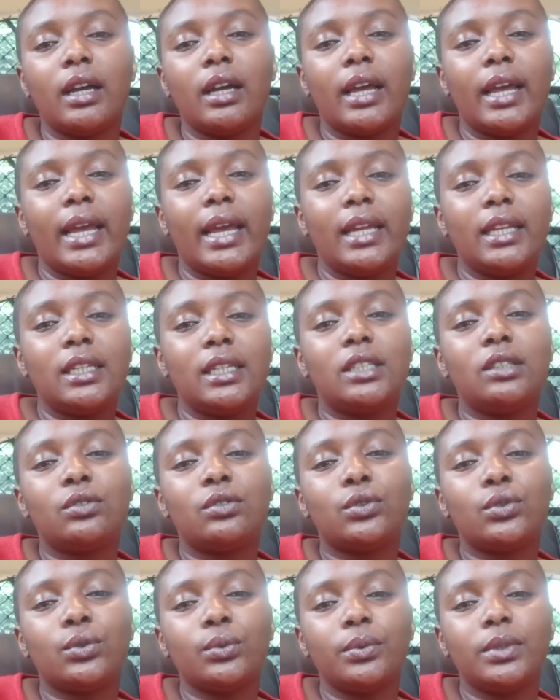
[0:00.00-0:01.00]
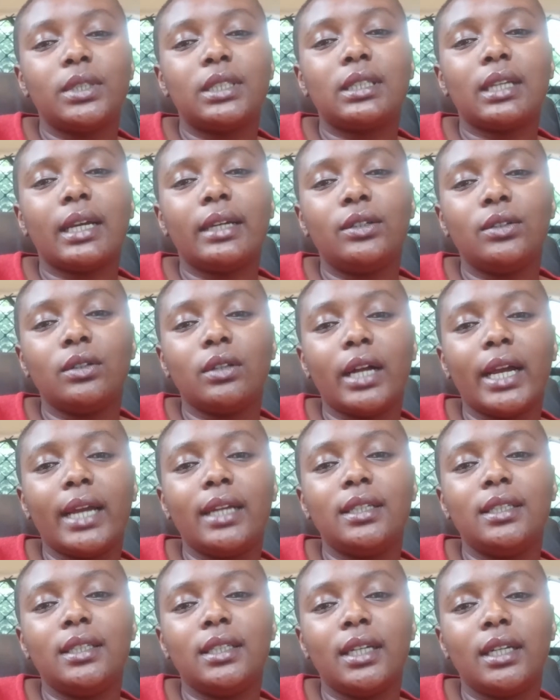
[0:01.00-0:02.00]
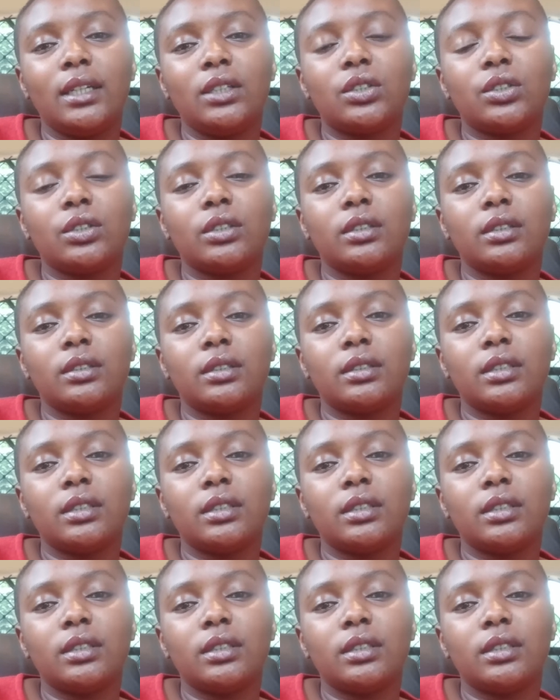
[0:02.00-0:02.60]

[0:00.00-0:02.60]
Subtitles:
and suicidal ideations.